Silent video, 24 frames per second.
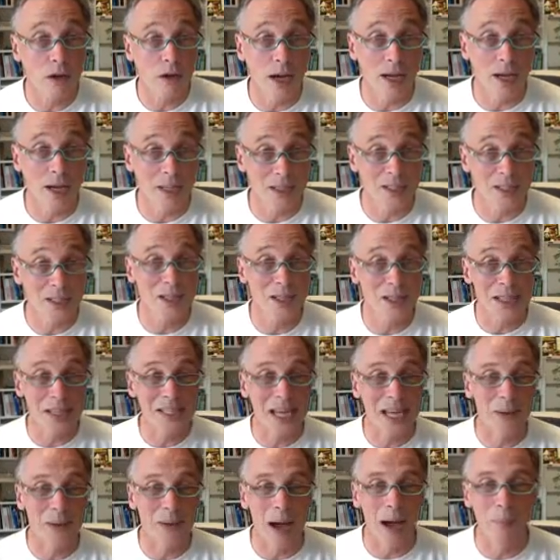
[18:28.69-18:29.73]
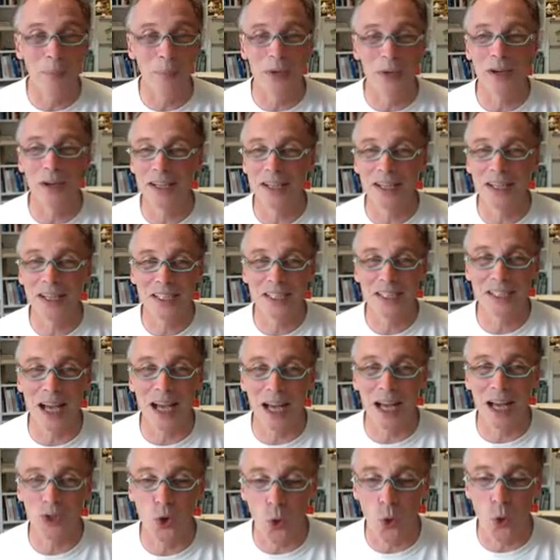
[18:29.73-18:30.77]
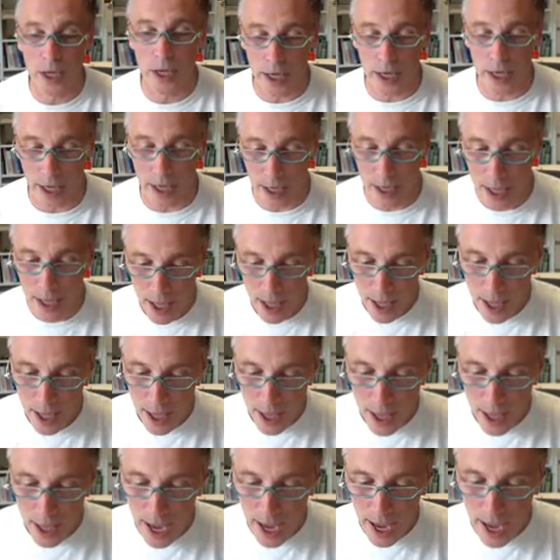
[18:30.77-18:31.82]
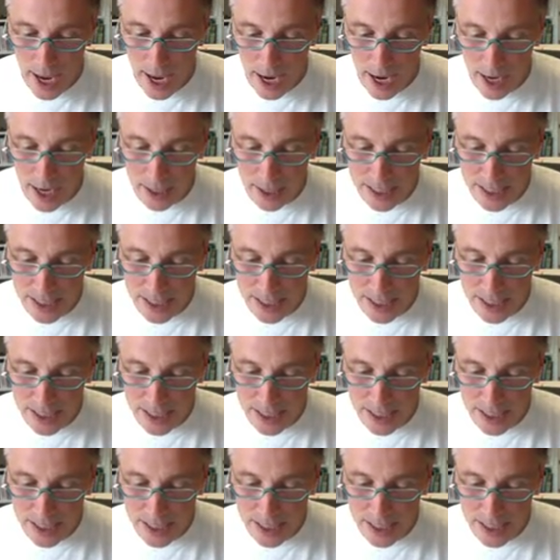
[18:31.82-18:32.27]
The slides come up and I just start talking. And